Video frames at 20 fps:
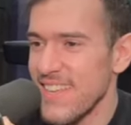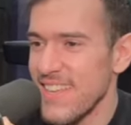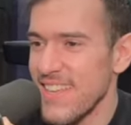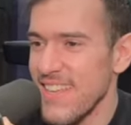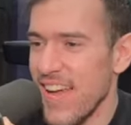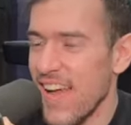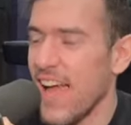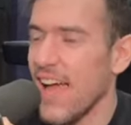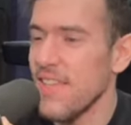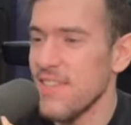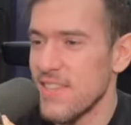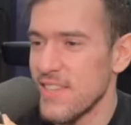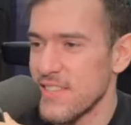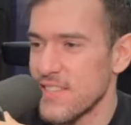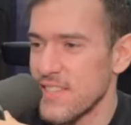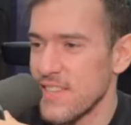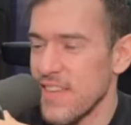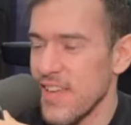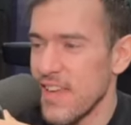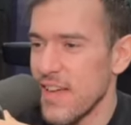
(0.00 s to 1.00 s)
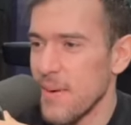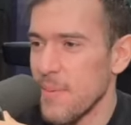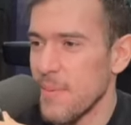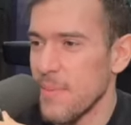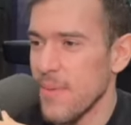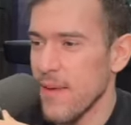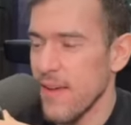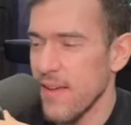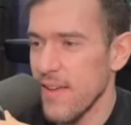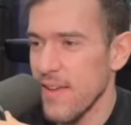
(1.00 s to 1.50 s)
I had this,
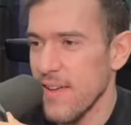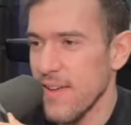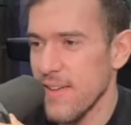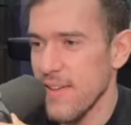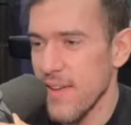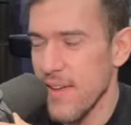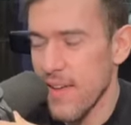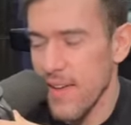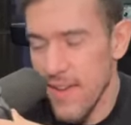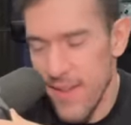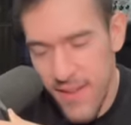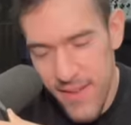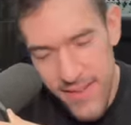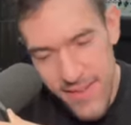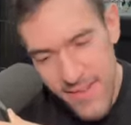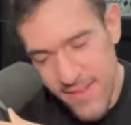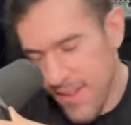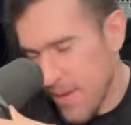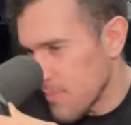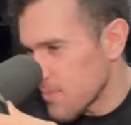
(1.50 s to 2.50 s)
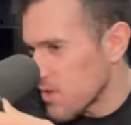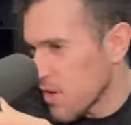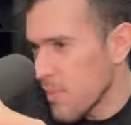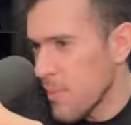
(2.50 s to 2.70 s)
I don't